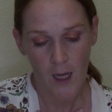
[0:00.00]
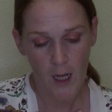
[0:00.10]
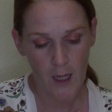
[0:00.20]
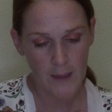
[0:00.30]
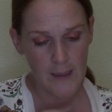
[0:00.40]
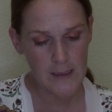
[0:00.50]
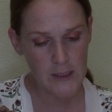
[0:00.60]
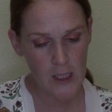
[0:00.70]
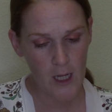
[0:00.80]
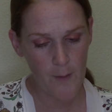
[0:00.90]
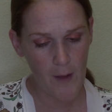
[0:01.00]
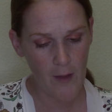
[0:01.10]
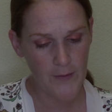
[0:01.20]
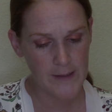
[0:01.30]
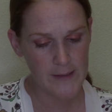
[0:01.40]
Let's talk
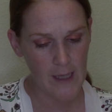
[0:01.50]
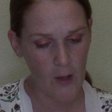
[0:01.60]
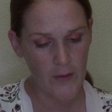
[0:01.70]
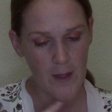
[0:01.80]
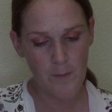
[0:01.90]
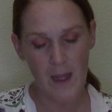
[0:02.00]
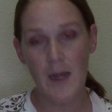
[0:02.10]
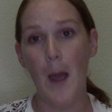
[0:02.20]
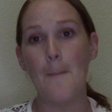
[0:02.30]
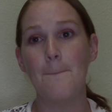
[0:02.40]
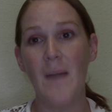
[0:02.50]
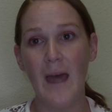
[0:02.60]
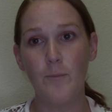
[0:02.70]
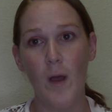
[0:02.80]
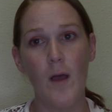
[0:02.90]
about the South and Main
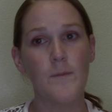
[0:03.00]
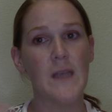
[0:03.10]
bath bombs.